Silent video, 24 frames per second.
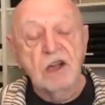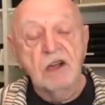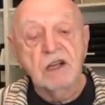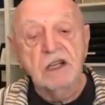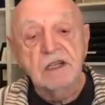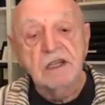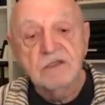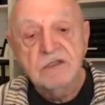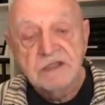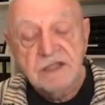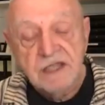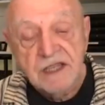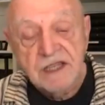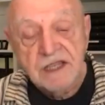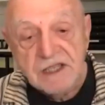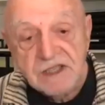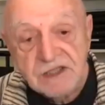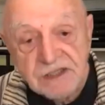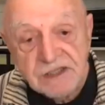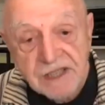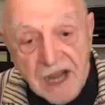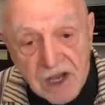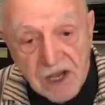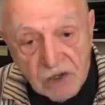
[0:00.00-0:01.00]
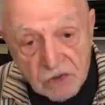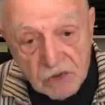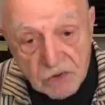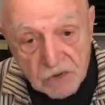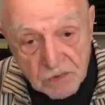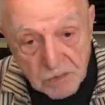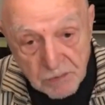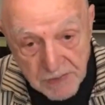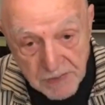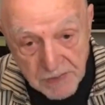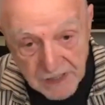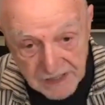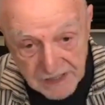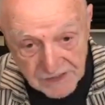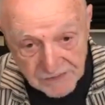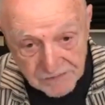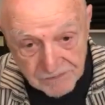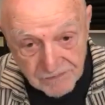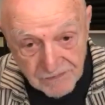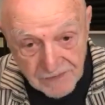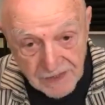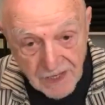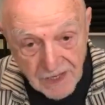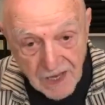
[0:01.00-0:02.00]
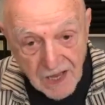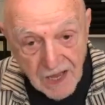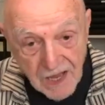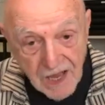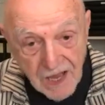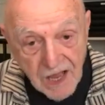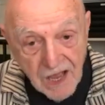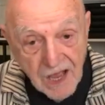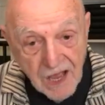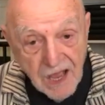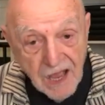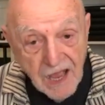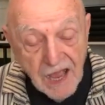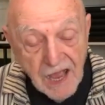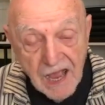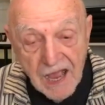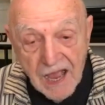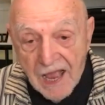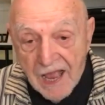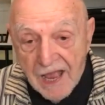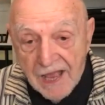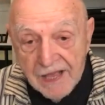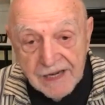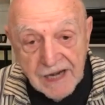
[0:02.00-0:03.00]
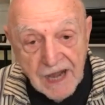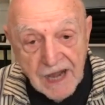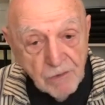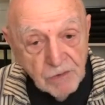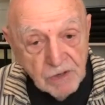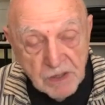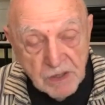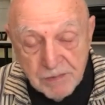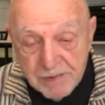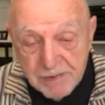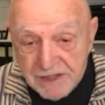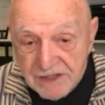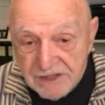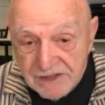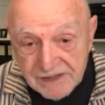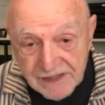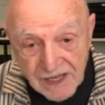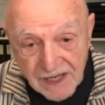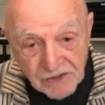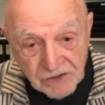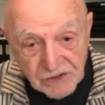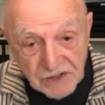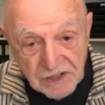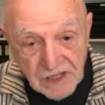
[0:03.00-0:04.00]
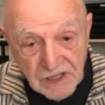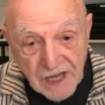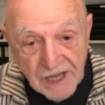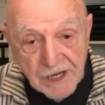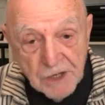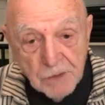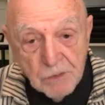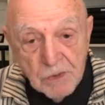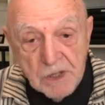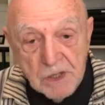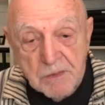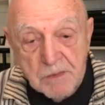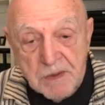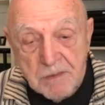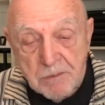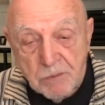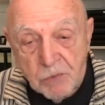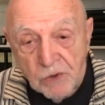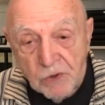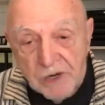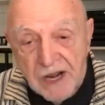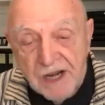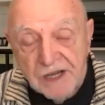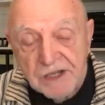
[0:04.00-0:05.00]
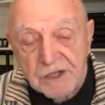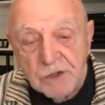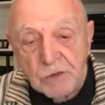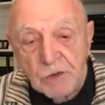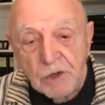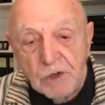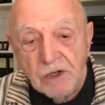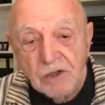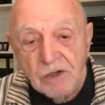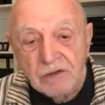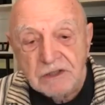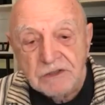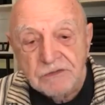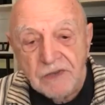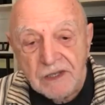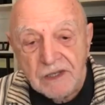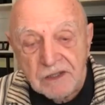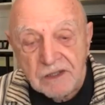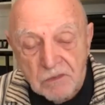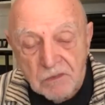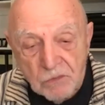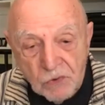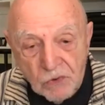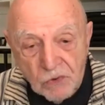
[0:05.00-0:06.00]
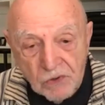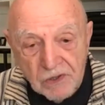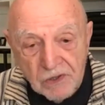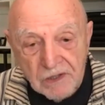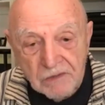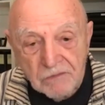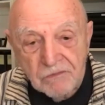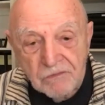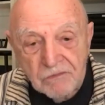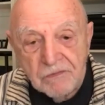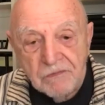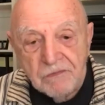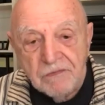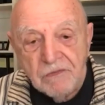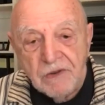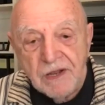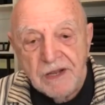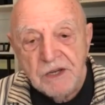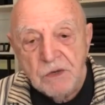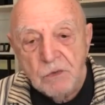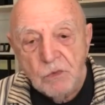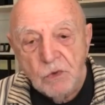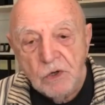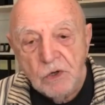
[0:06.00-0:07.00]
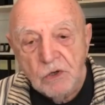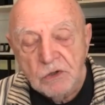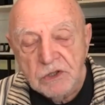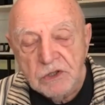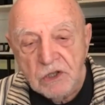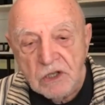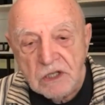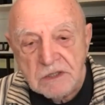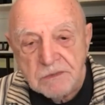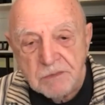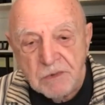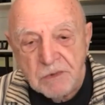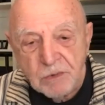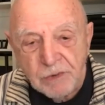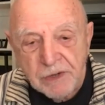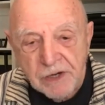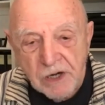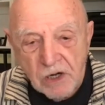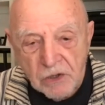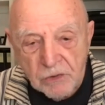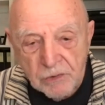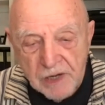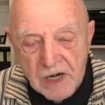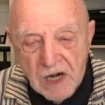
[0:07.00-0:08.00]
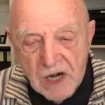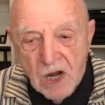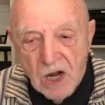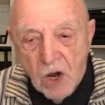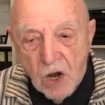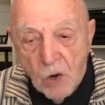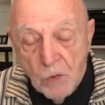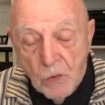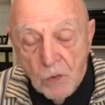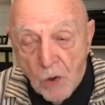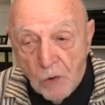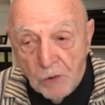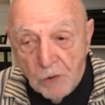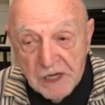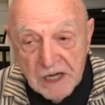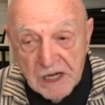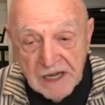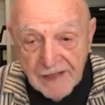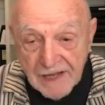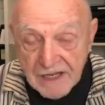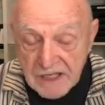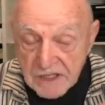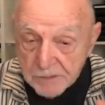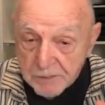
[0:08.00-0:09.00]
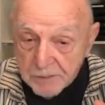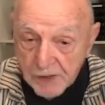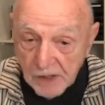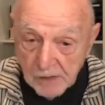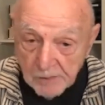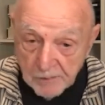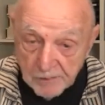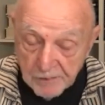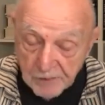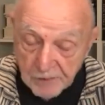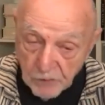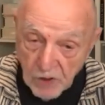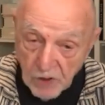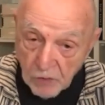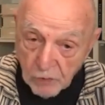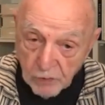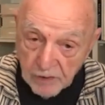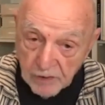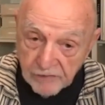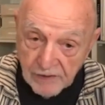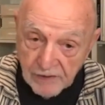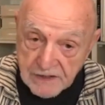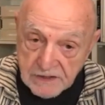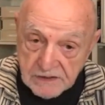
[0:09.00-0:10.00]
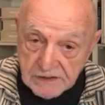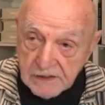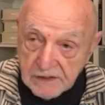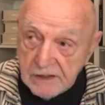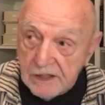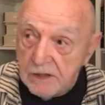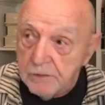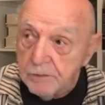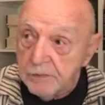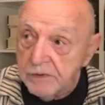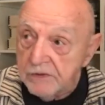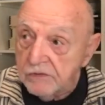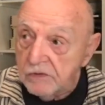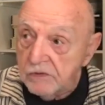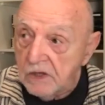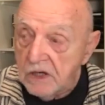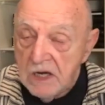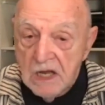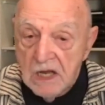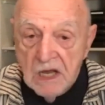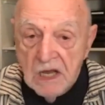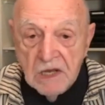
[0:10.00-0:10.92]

Diaghilev said, astound me. And I want to be astounded. I don't want to be bored. Andy Warhol is fucking boring. Andy Warhol tells me whatever. Oh, no kidding. That's Marilyn Monroe. Where have I seen that before?